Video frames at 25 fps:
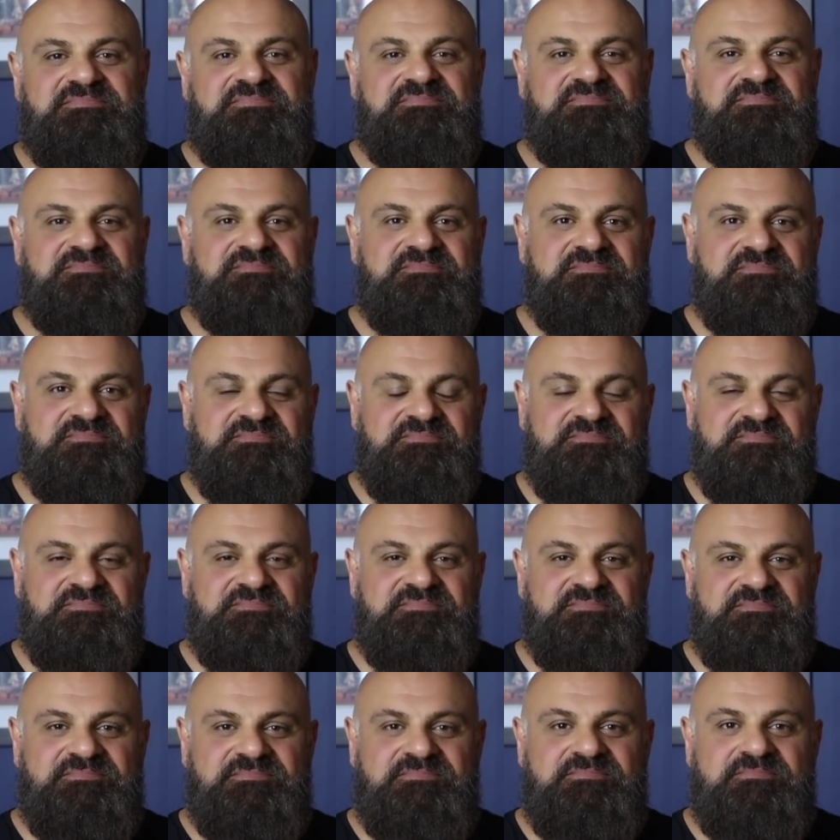
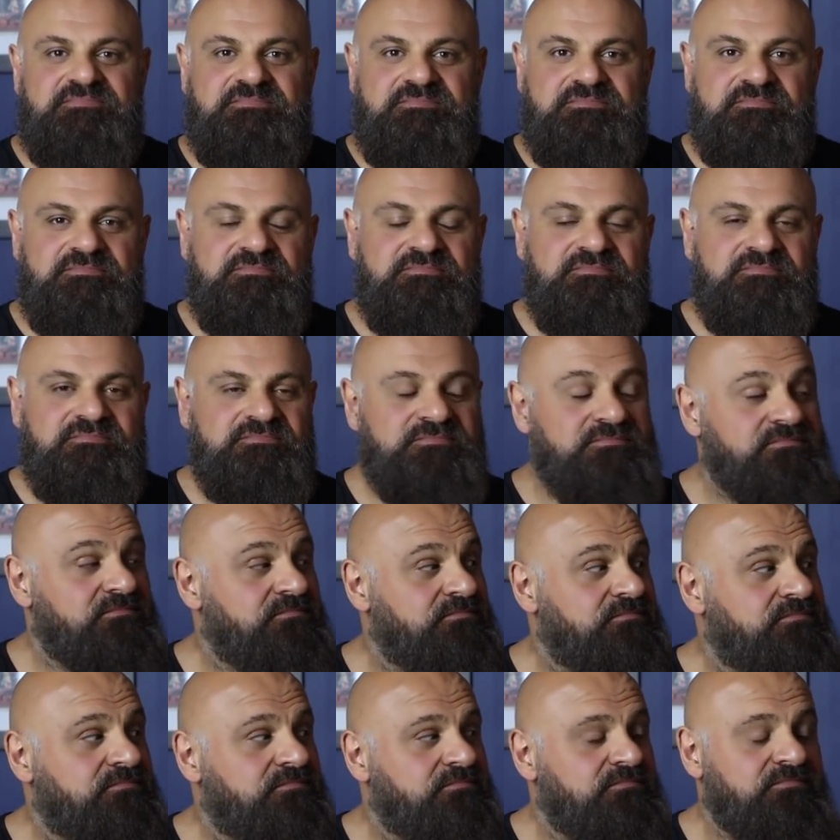
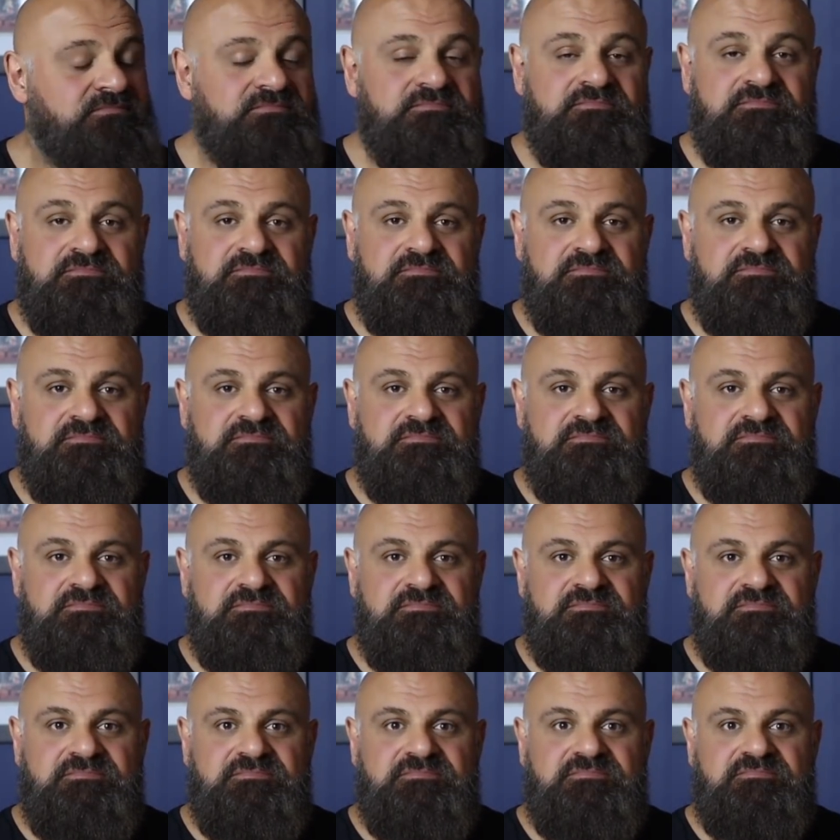
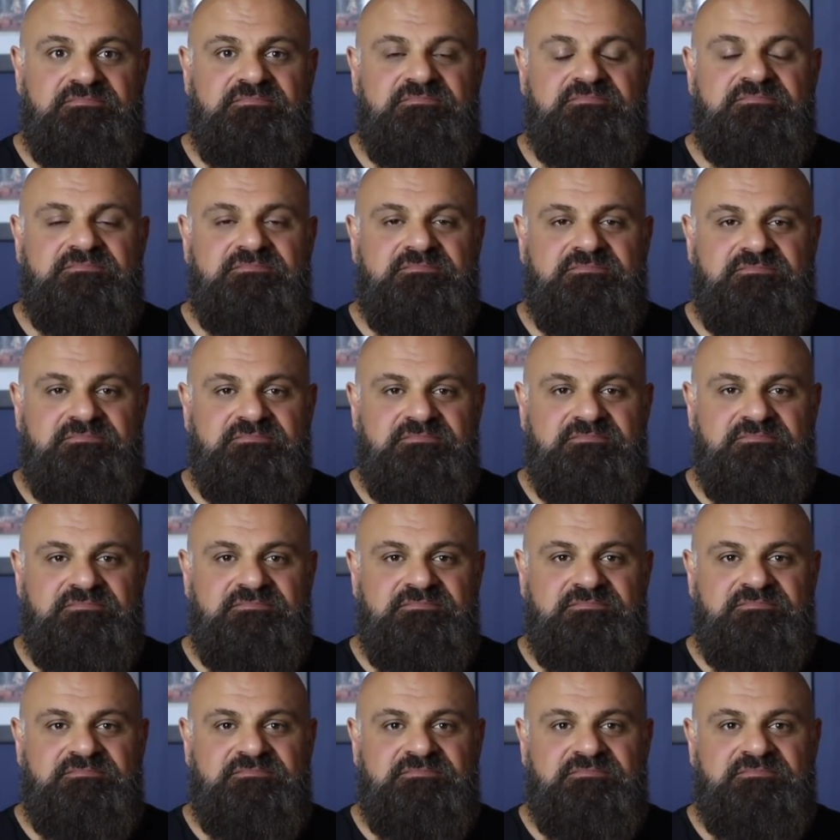
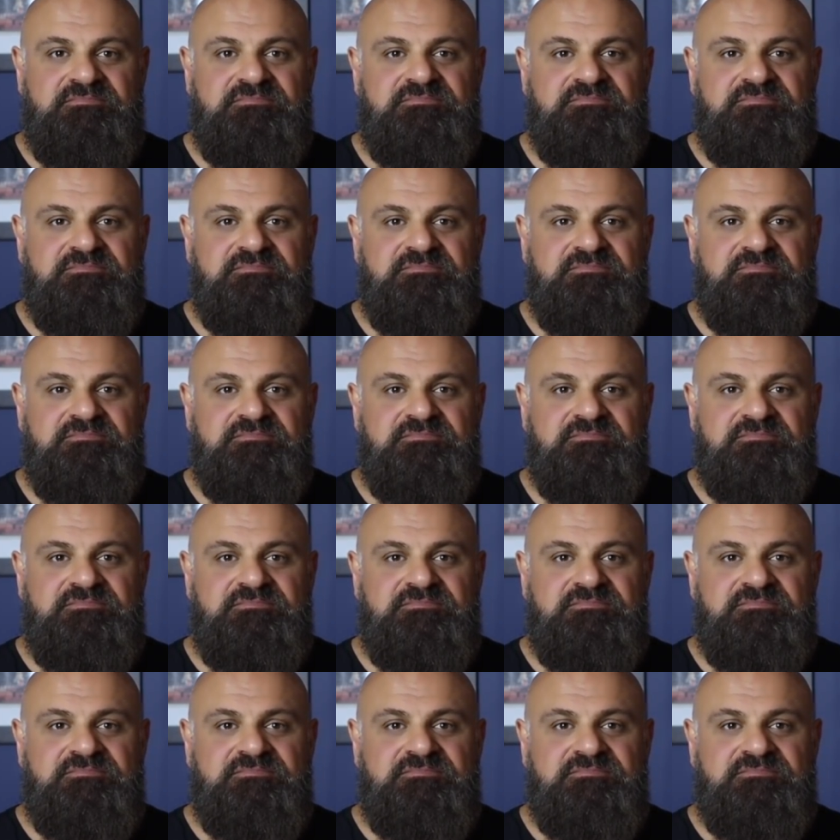[no speech]